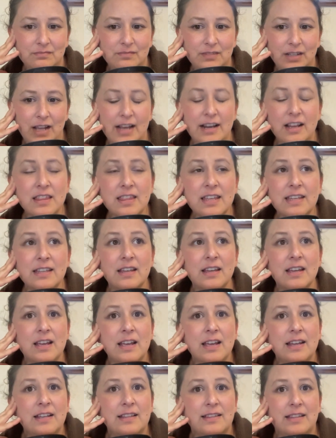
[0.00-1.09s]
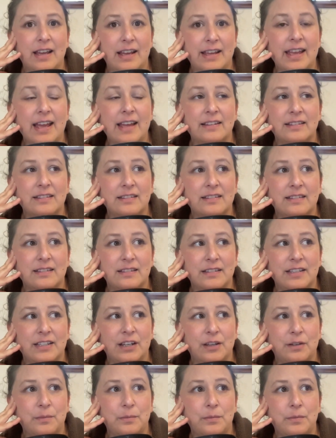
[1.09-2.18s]
And I think, again,
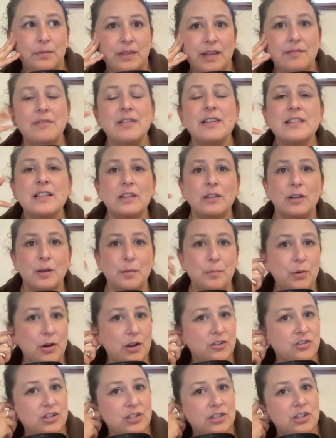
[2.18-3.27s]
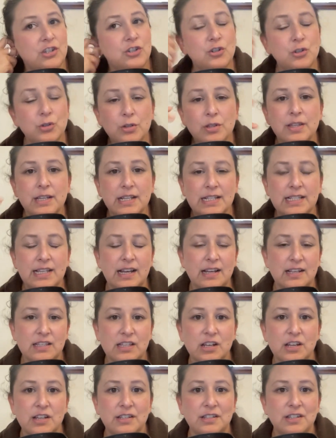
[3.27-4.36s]
there is a lot of pressure to do things at a
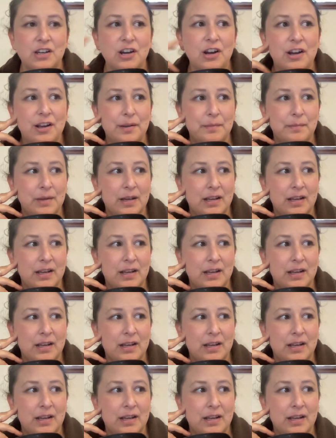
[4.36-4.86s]
certain time.